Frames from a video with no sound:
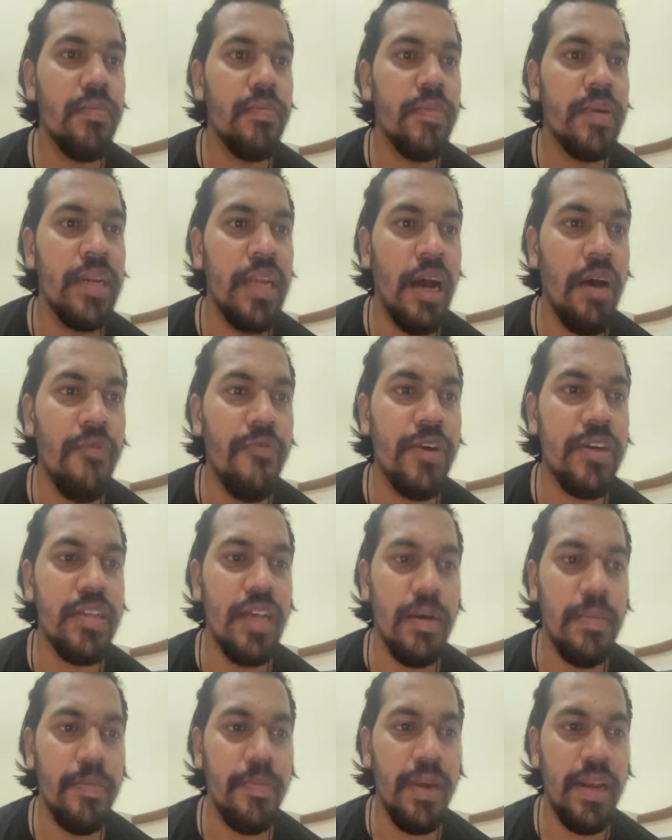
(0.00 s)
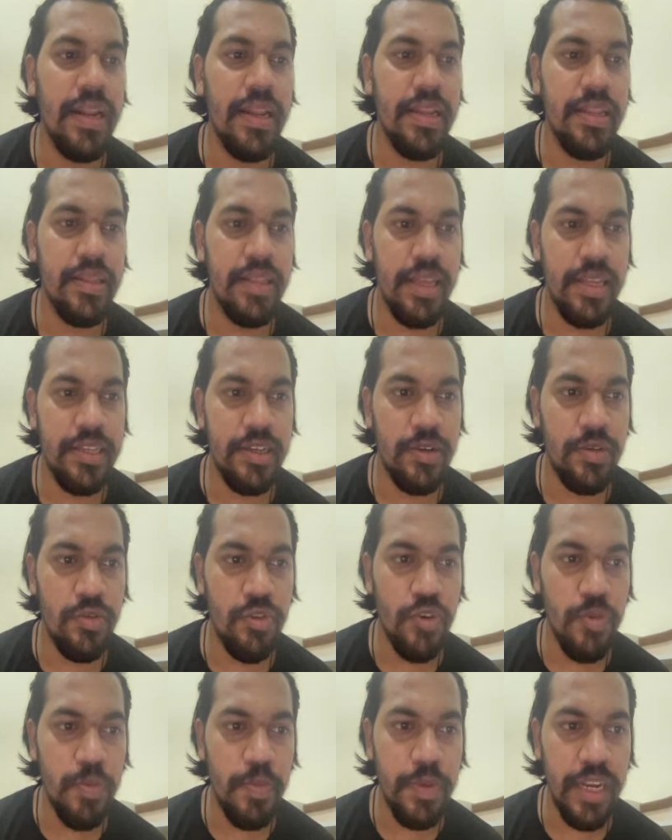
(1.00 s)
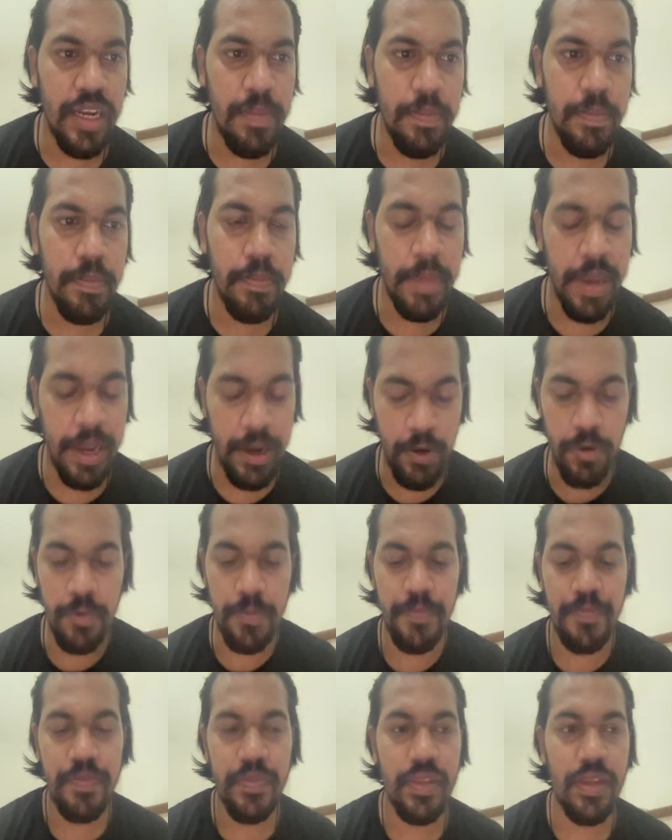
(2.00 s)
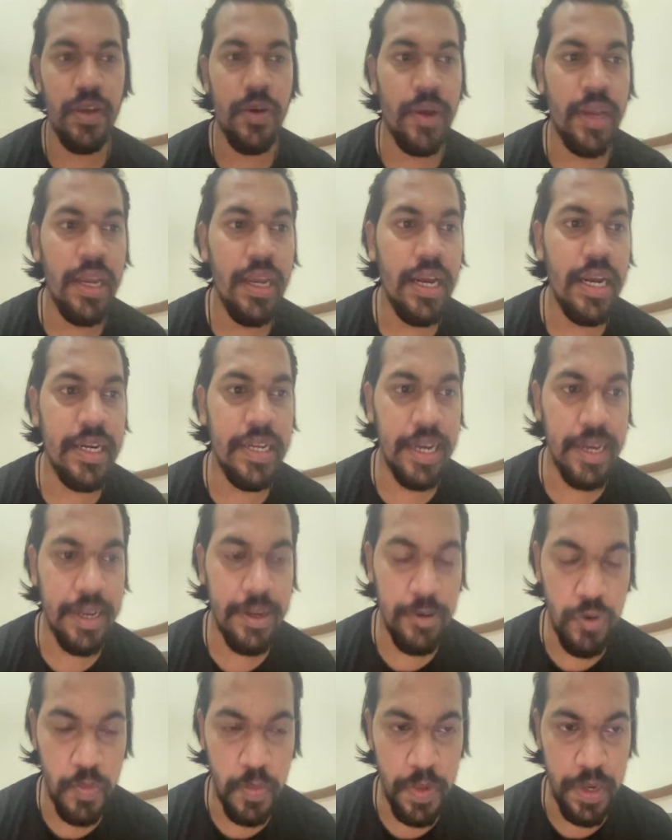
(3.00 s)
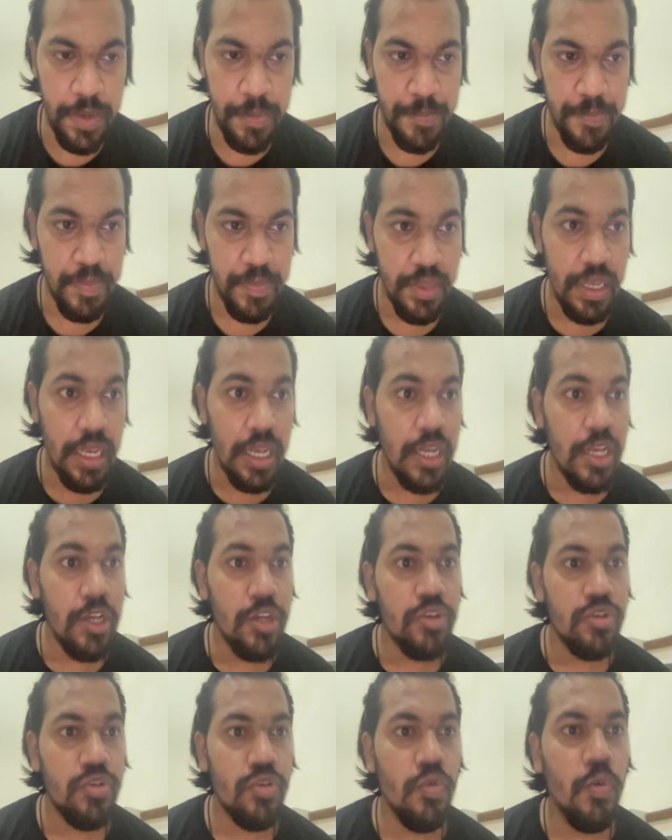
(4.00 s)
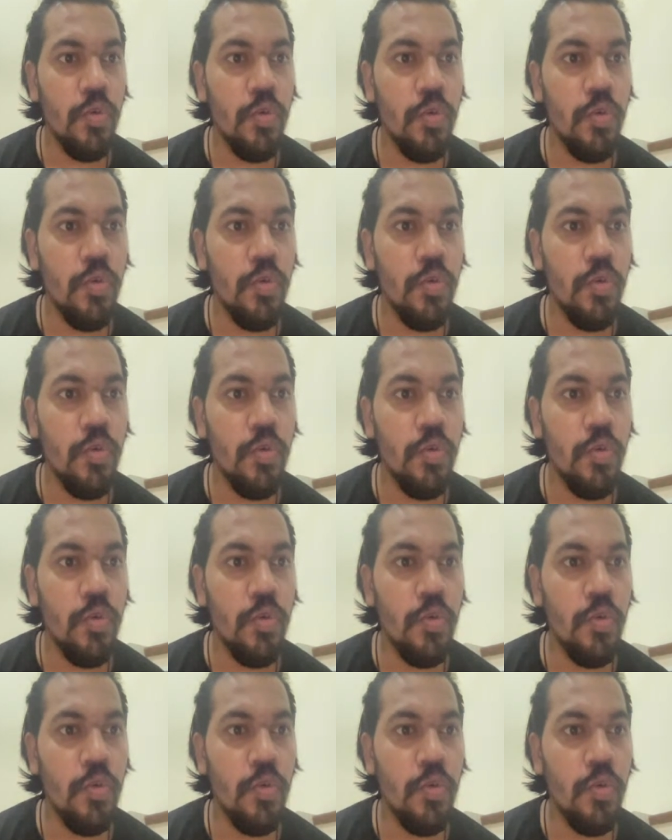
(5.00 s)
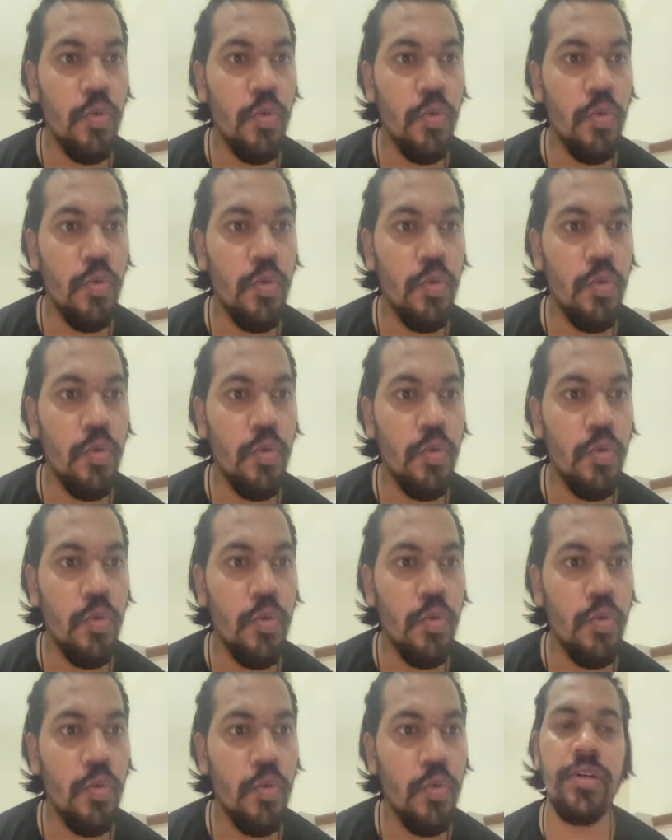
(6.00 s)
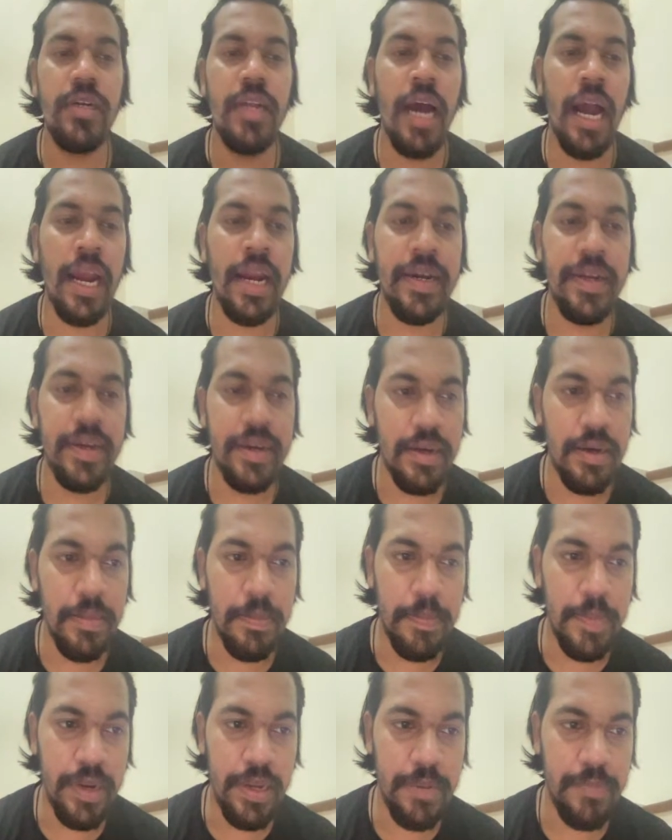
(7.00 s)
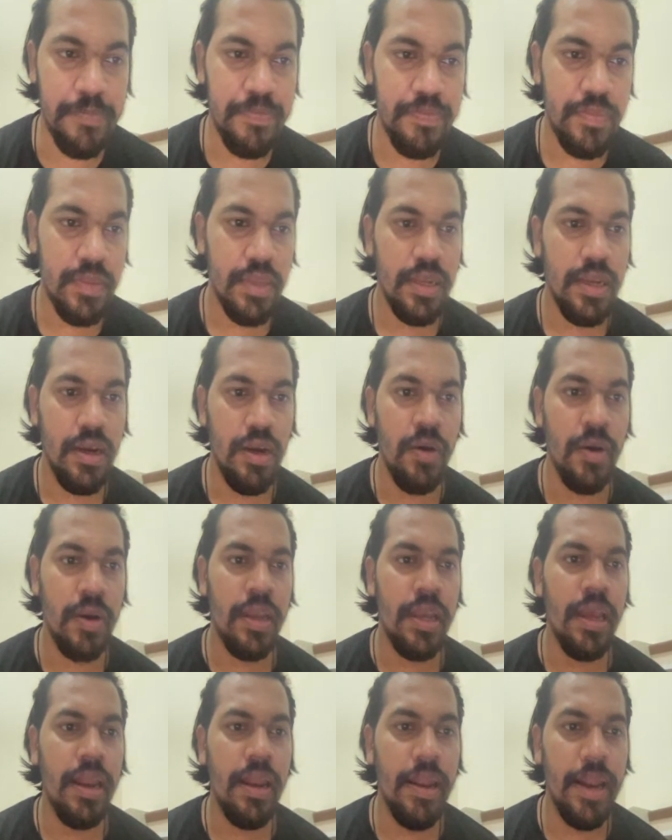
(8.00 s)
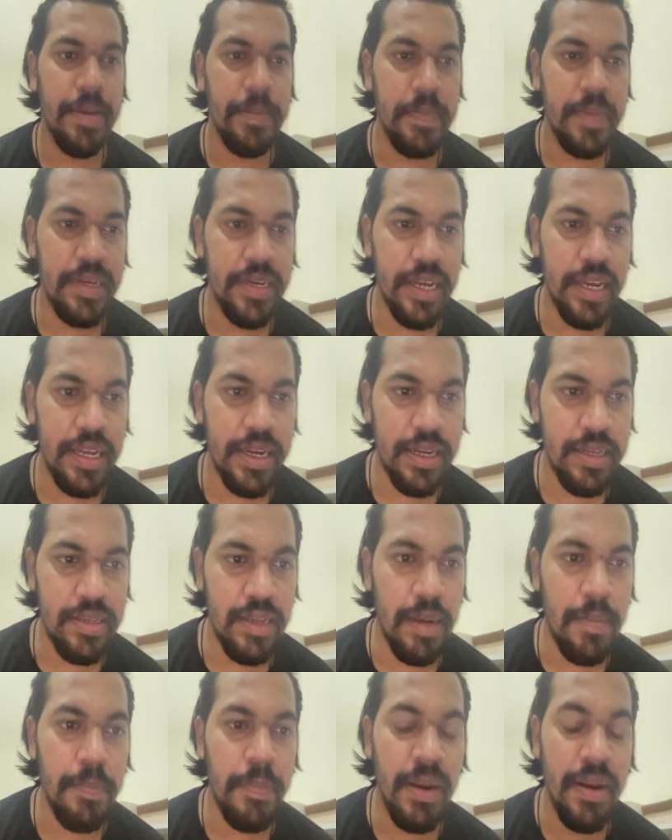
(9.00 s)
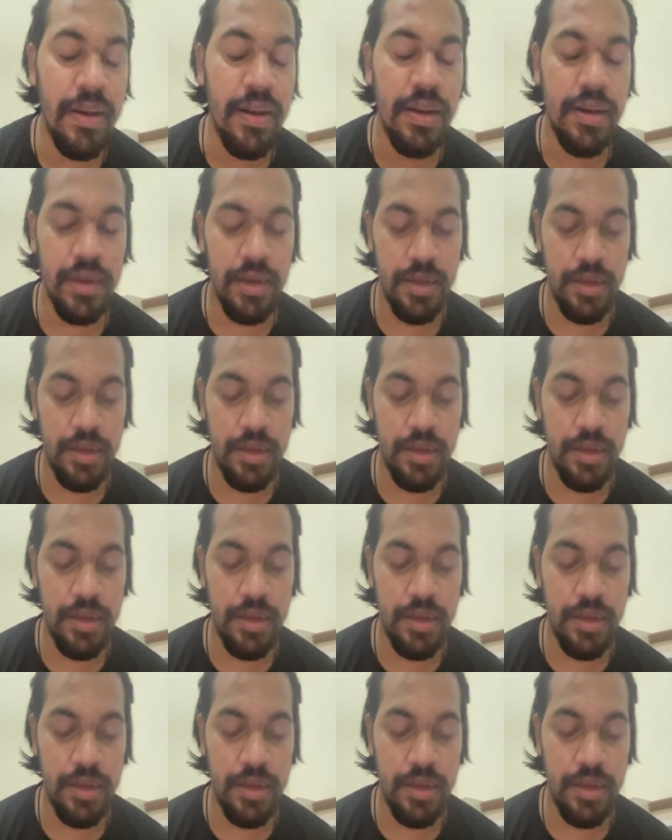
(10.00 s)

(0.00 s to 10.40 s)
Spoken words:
now for example there's a group name Mango. Okay, attacker group name. So what basically, if they want to target a company, okay, let me take an example.